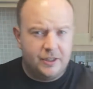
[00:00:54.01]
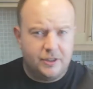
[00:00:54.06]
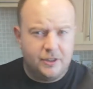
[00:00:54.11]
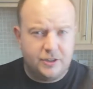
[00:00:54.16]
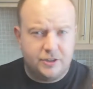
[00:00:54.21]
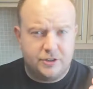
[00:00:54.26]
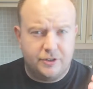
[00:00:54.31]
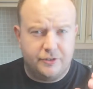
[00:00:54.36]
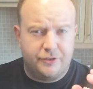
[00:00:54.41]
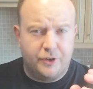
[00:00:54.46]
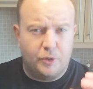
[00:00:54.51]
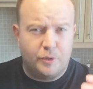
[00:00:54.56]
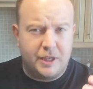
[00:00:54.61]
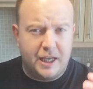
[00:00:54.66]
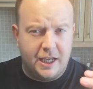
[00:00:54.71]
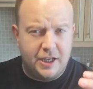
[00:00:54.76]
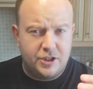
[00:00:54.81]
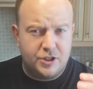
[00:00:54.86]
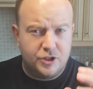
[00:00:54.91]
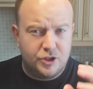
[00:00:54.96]
there's a
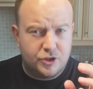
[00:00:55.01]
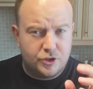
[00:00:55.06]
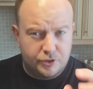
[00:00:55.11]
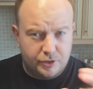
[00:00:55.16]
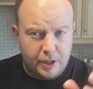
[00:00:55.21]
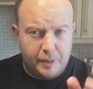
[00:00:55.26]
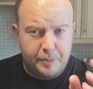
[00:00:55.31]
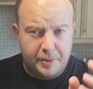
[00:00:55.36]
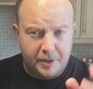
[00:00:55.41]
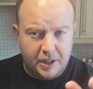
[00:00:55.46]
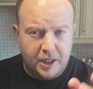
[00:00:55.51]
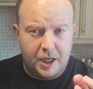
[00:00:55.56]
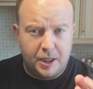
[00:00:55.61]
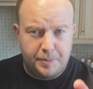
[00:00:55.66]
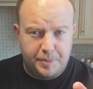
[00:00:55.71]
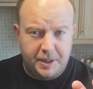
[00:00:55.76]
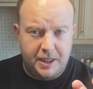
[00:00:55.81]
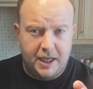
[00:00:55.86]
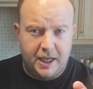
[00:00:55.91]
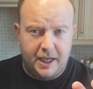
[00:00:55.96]
Vocation Triple
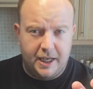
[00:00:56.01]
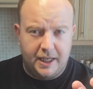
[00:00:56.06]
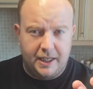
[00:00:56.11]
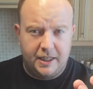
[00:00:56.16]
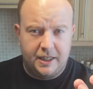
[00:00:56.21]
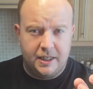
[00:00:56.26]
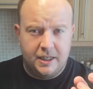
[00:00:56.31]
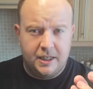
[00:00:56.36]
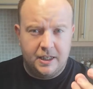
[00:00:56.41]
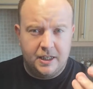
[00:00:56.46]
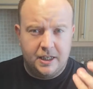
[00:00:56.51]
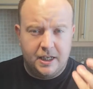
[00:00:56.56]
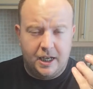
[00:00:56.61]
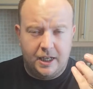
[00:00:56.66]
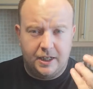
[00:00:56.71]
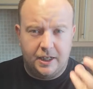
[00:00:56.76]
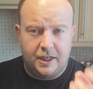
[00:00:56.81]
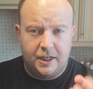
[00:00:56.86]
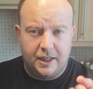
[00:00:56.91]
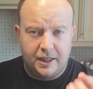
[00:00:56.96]
IPA
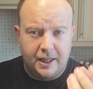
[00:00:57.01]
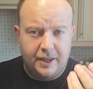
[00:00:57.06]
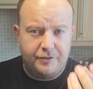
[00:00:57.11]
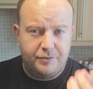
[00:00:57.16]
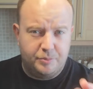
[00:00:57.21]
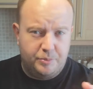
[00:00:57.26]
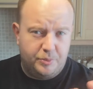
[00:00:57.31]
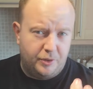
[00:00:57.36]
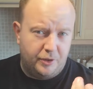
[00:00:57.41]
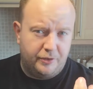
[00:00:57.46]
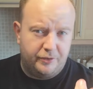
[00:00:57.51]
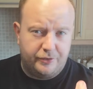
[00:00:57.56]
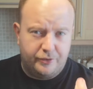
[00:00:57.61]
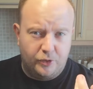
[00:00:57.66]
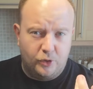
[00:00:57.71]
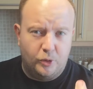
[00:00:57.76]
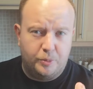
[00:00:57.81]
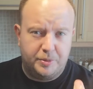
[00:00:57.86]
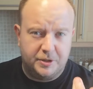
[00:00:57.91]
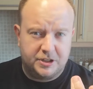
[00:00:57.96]
and an
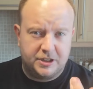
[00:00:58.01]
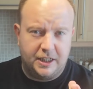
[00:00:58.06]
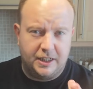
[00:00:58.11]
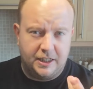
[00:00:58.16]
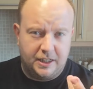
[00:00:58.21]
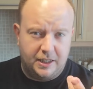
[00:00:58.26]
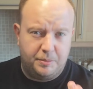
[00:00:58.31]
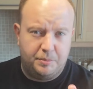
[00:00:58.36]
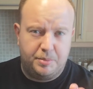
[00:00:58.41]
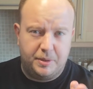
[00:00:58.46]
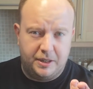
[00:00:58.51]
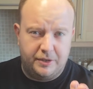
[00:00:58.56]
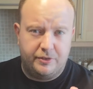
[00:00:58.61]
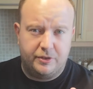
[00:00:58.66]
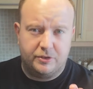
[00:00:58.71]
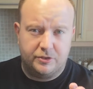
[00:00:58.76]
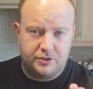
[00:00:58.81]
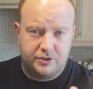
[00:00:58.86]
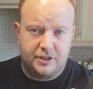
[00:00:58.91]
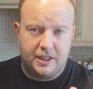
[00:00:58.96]
11.4%
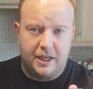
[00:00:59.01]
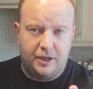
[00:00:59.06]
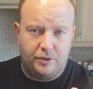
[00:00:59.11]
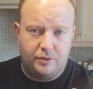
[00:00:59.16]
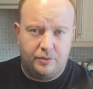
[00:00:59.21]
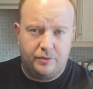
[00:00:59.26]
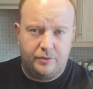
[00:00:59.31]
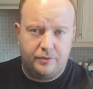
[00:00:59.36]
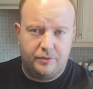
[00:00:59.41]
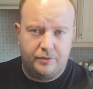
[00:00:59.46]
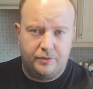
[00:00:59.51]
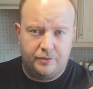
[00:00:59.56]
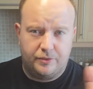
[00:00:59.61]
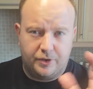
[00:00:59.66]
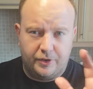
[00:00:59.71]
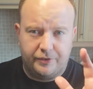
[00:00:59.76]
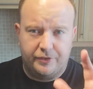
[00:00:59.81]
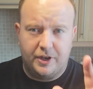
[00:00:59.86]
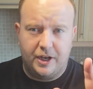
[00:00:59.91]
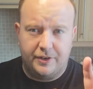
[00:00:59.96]
Imperial Stout for
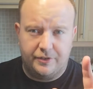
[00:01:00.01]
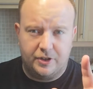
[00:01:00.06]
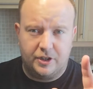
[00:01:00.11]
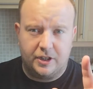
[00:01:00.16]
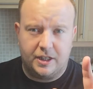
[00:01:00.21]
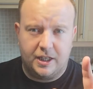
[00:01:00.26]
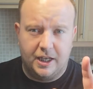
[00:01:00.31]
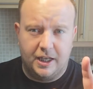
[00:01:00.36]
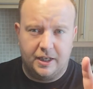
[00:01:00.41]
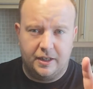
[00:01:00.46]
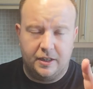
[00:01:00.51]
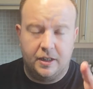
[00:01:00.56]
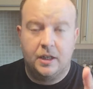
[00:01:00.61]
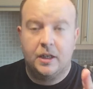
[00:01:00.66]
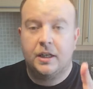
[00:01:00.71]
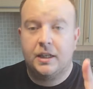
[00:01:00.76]
a £5 a can.